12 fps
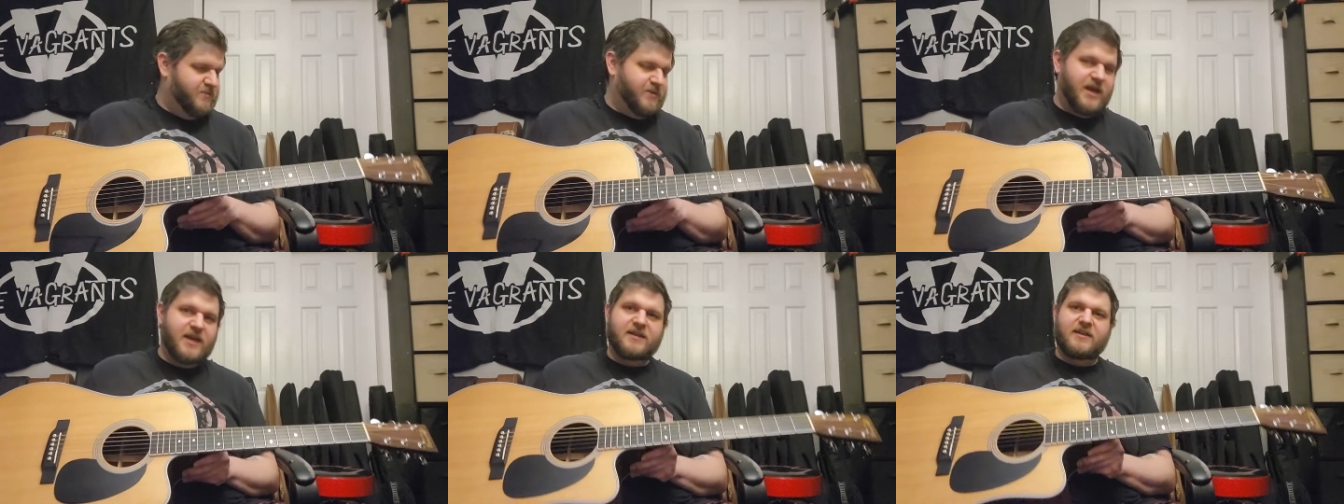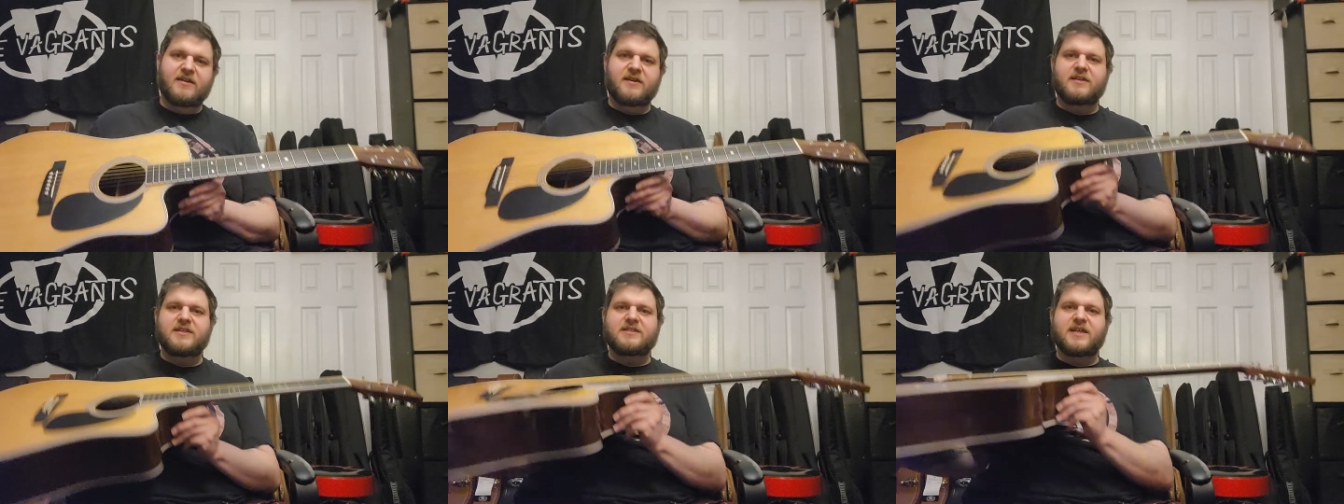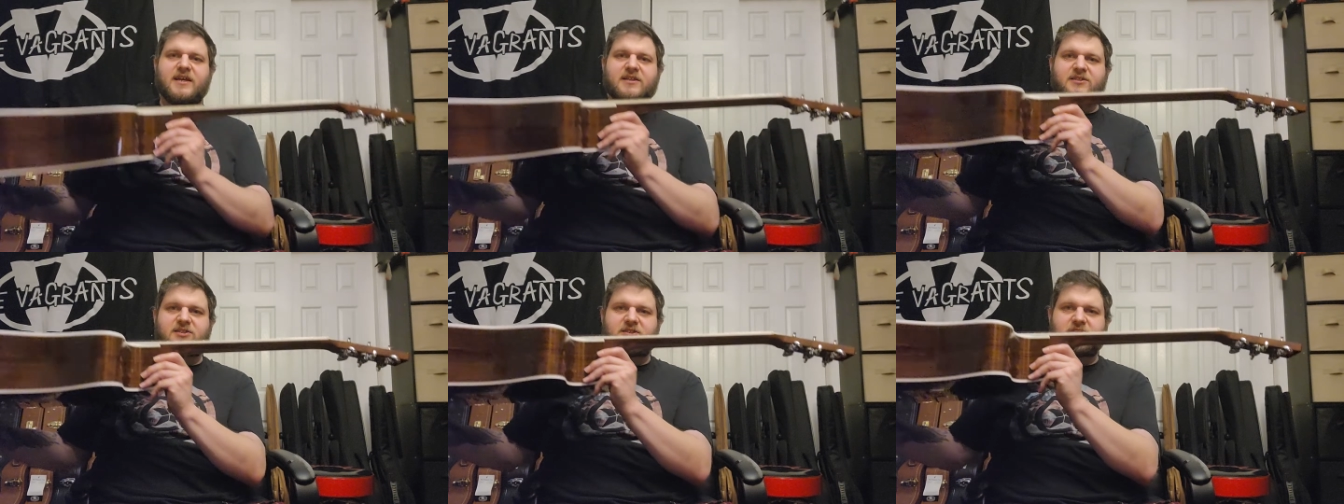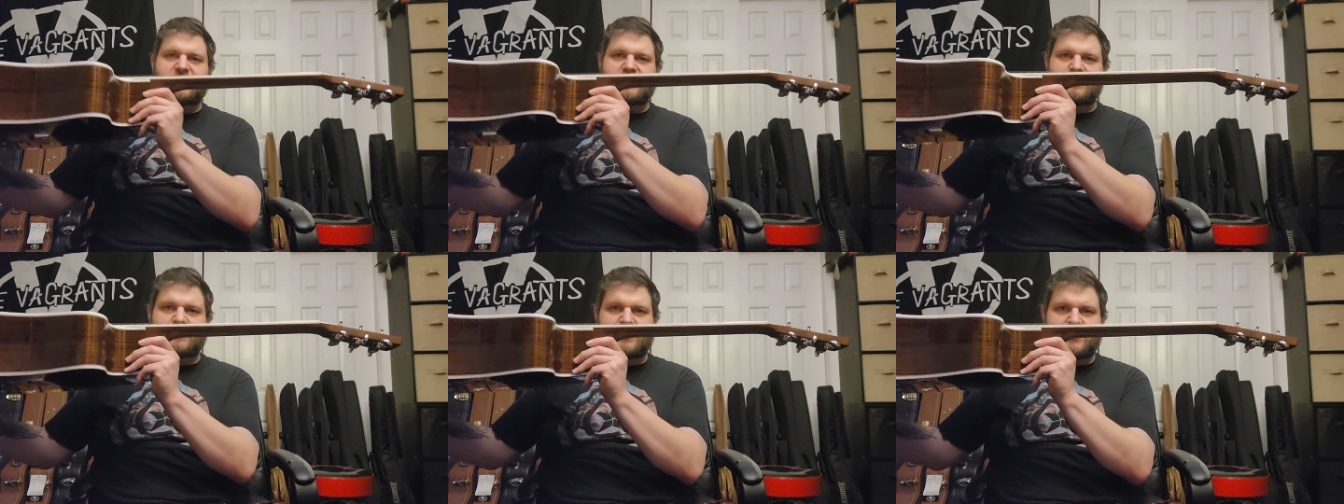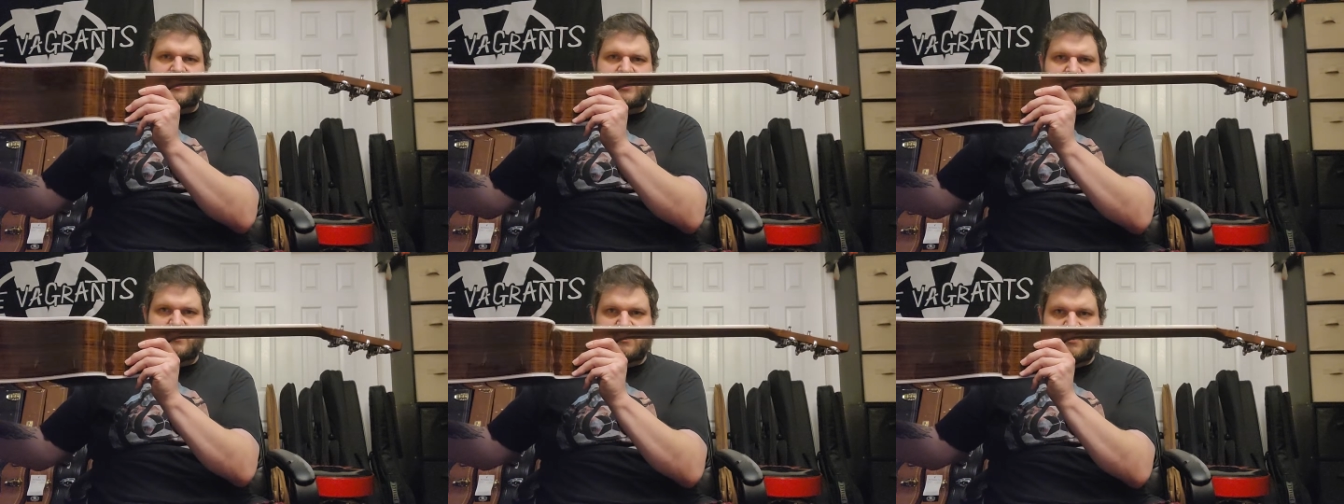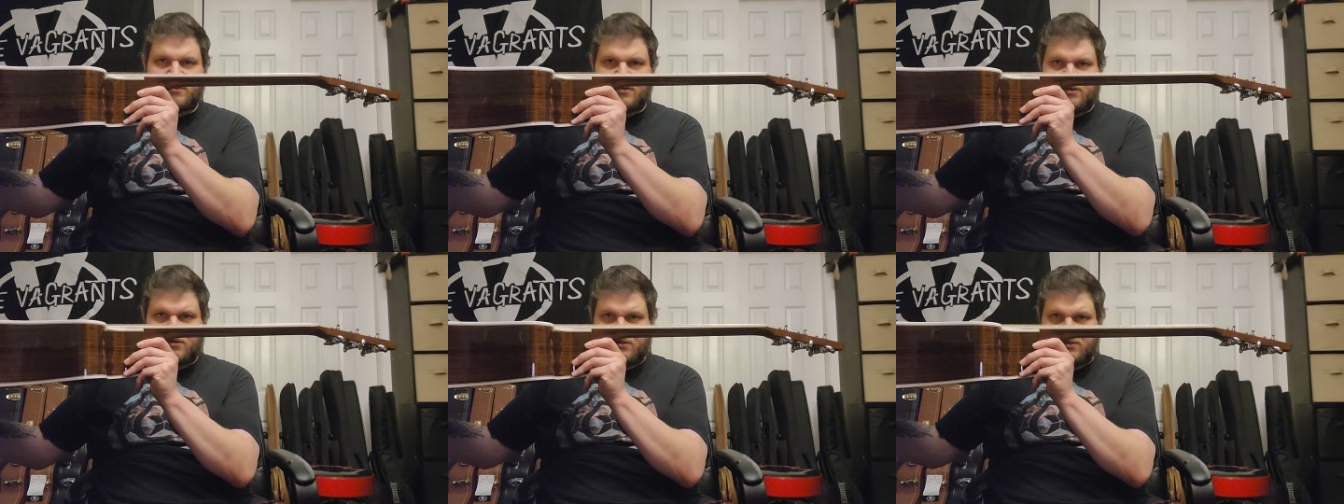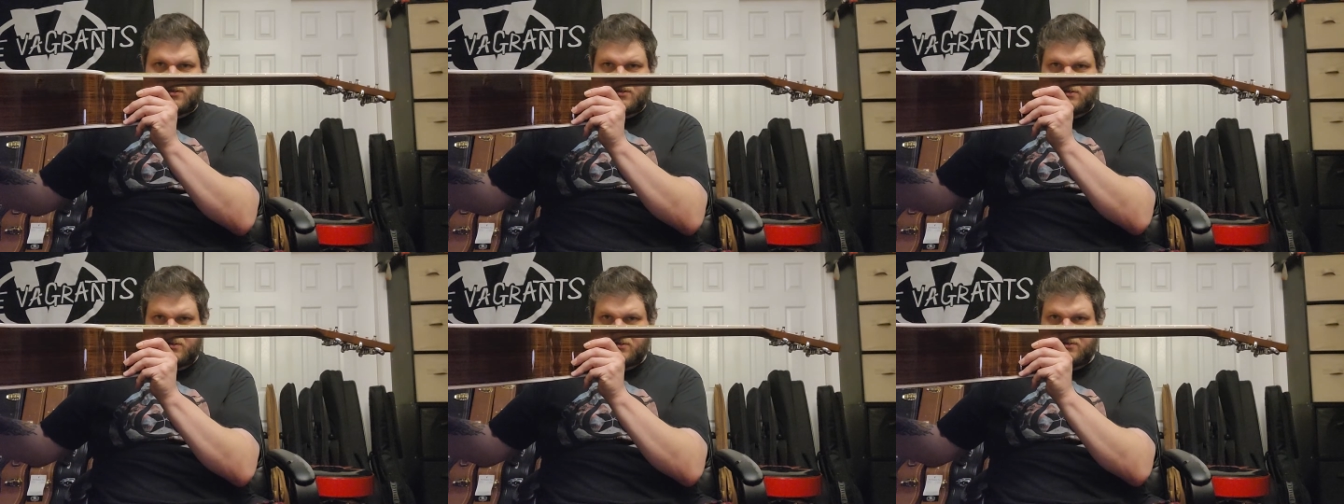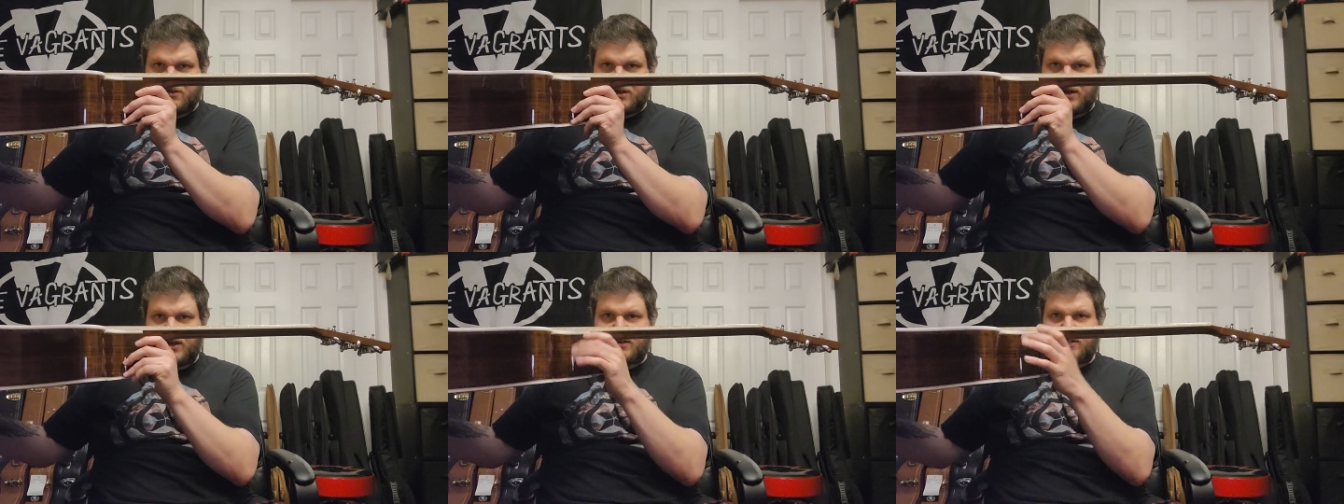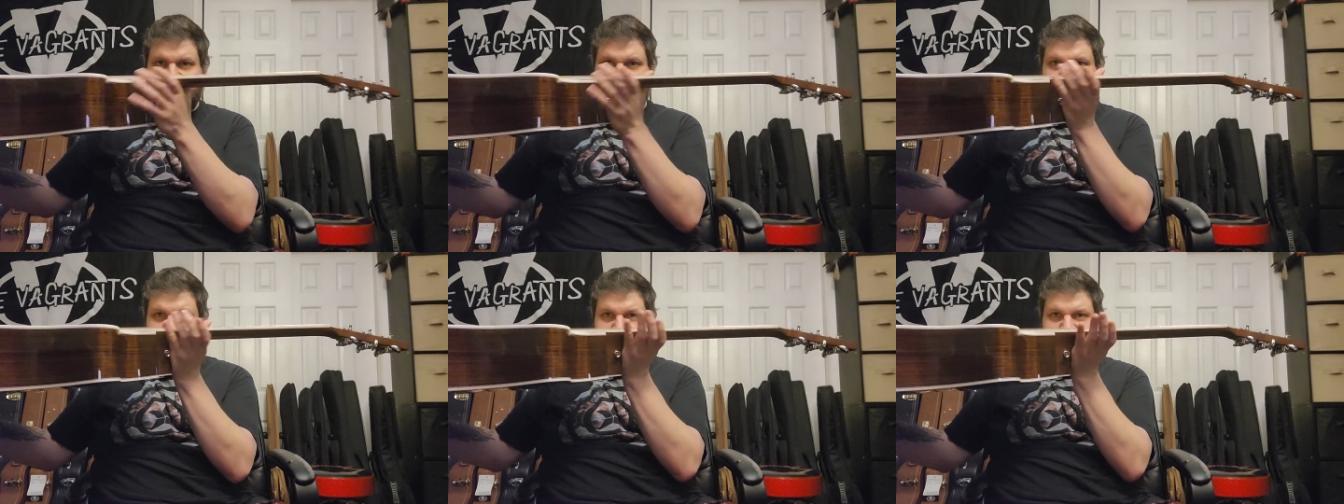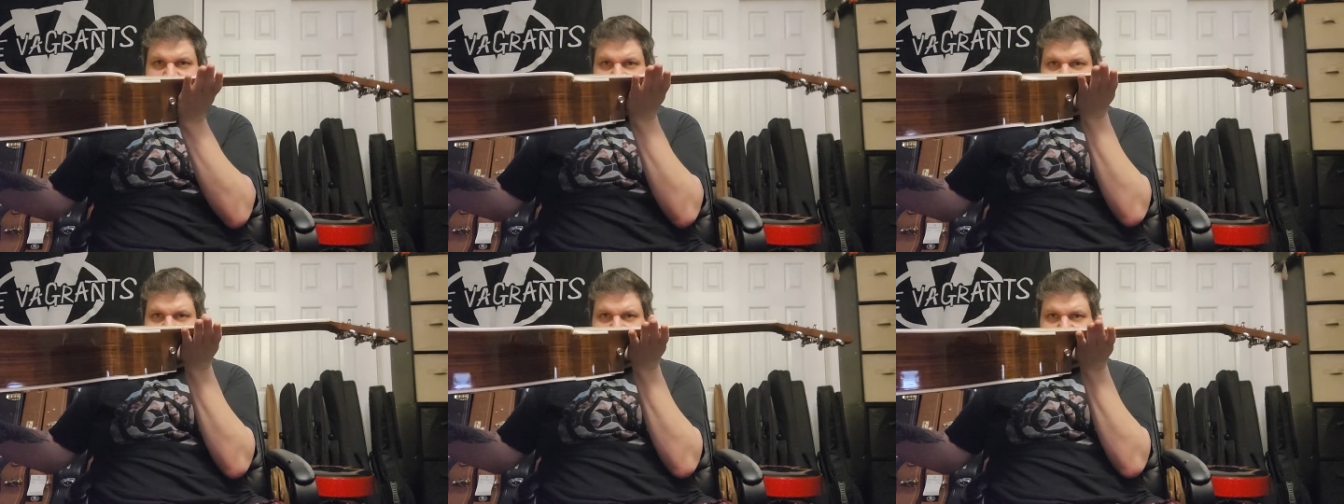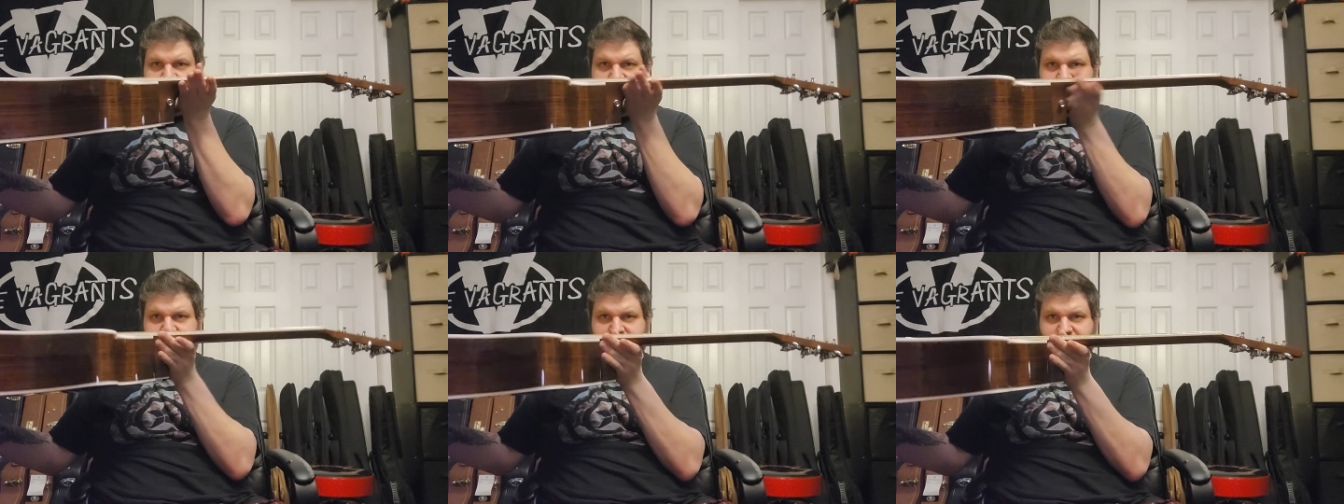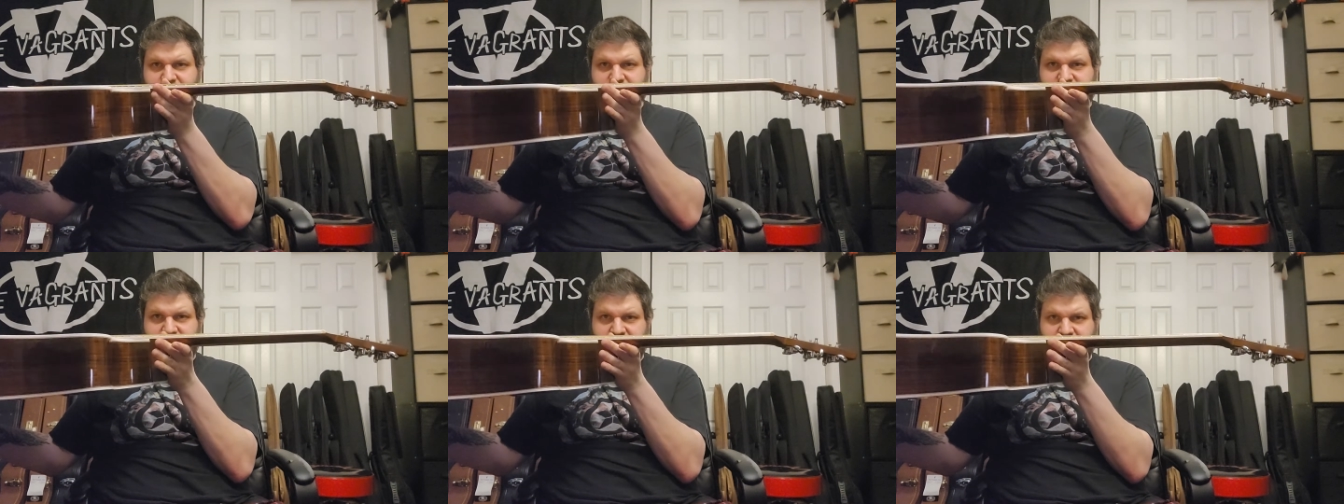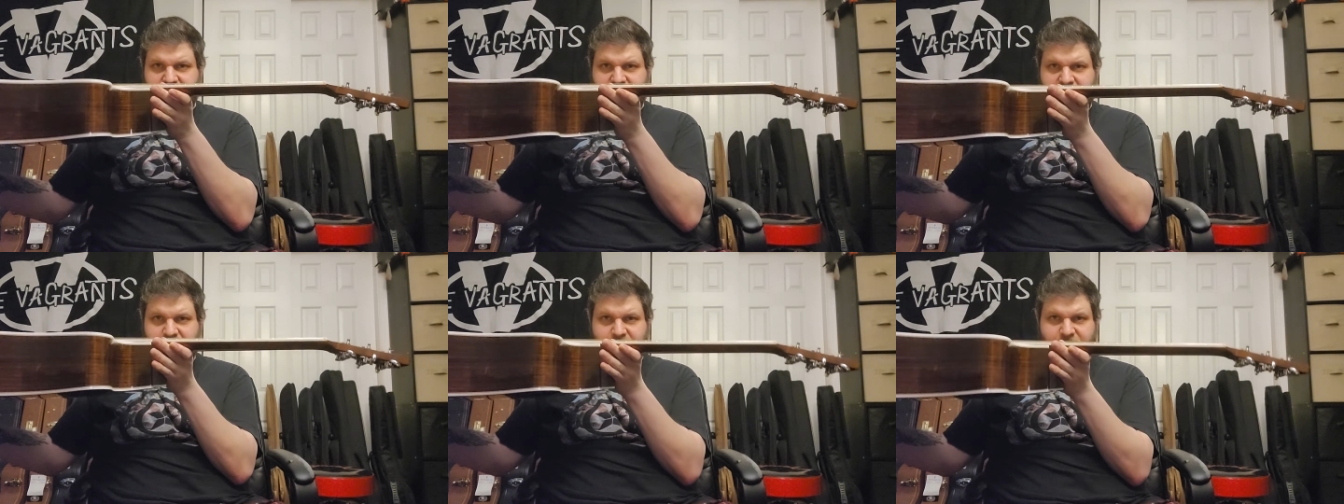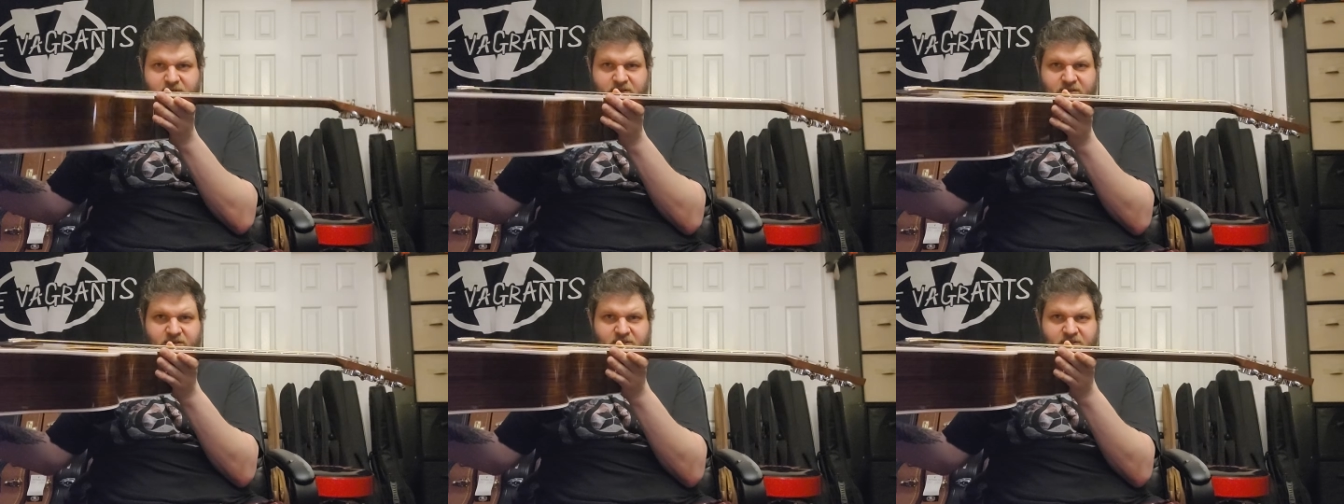and uh, this neck is super thin. Again, these are things that are hard to see on camera, but